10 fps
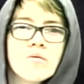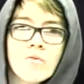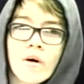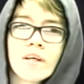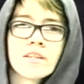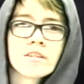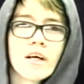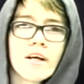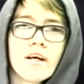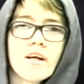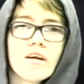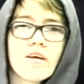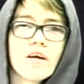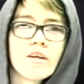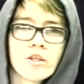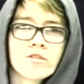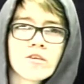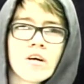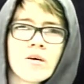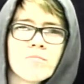1 is Lady and the
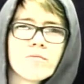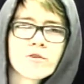Tramp